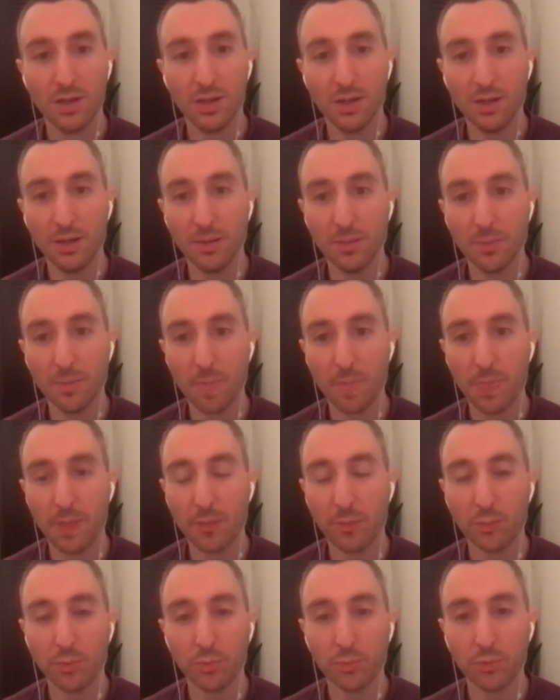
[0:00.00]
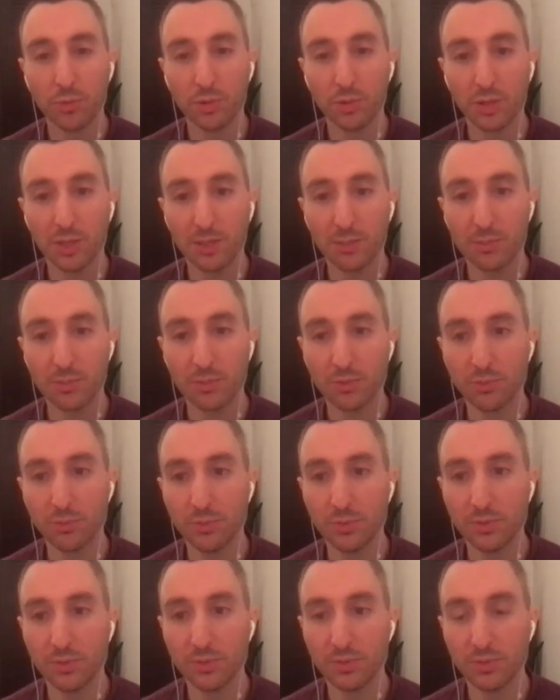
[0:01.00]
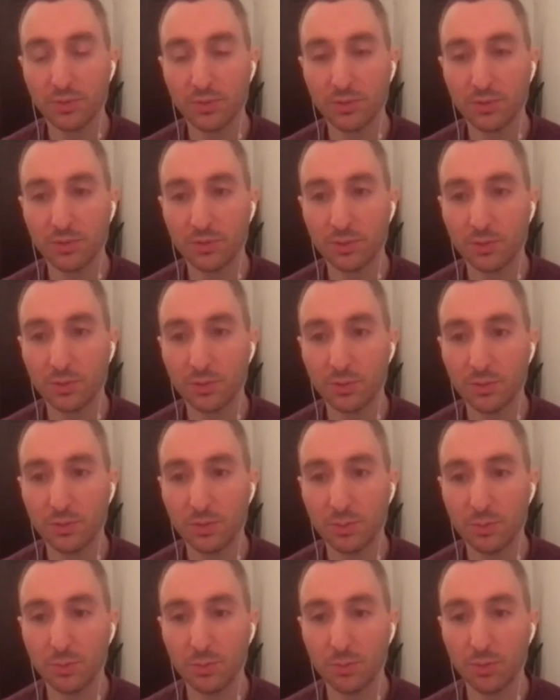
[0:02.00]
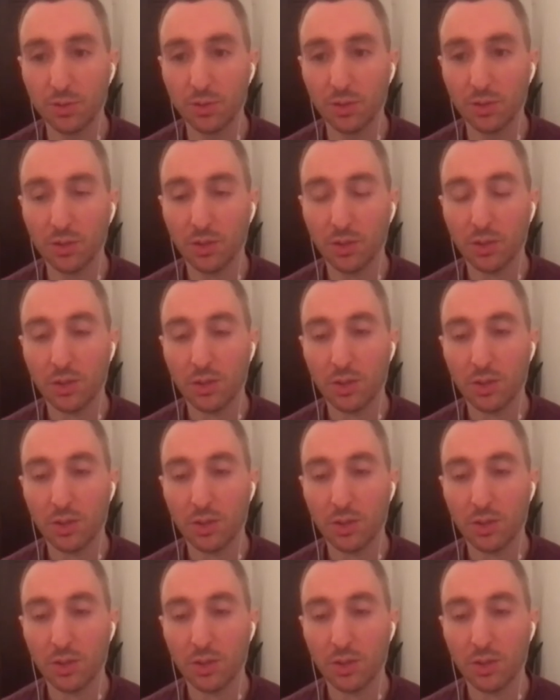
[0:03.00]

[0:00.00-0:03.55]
And what types of businesses do you see people